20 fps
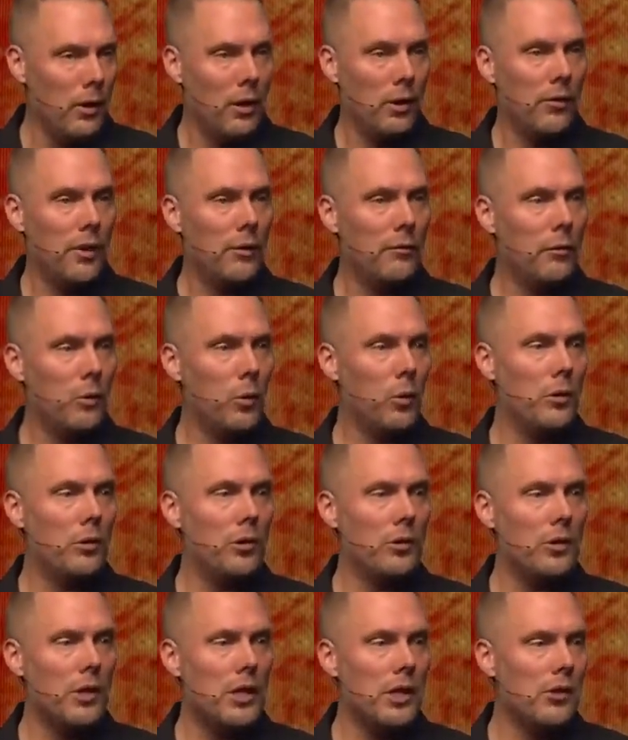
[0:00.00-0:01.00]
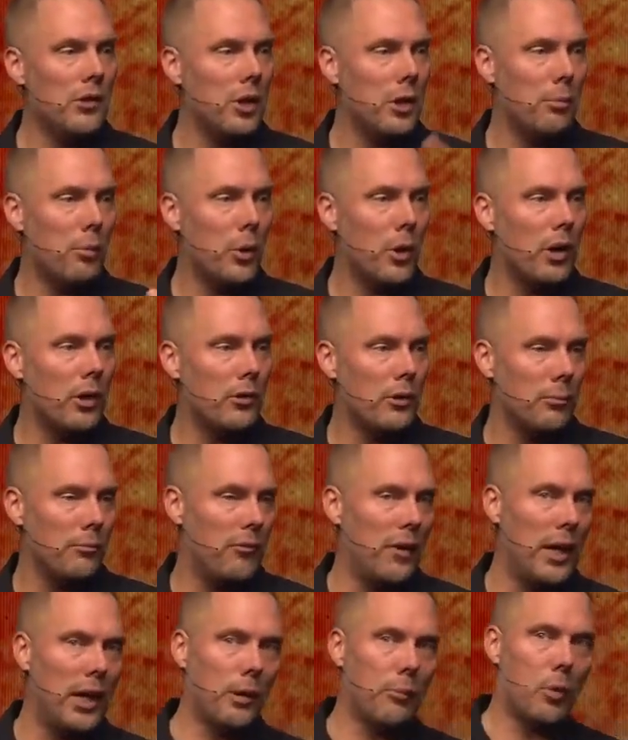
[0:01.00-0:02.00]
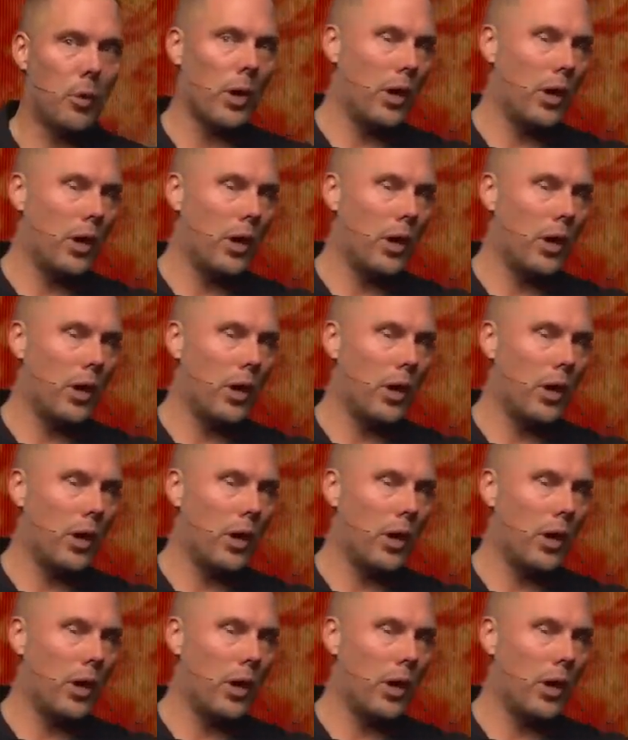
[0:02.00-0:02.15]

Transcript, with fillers: of influence. It's easy to pray some vague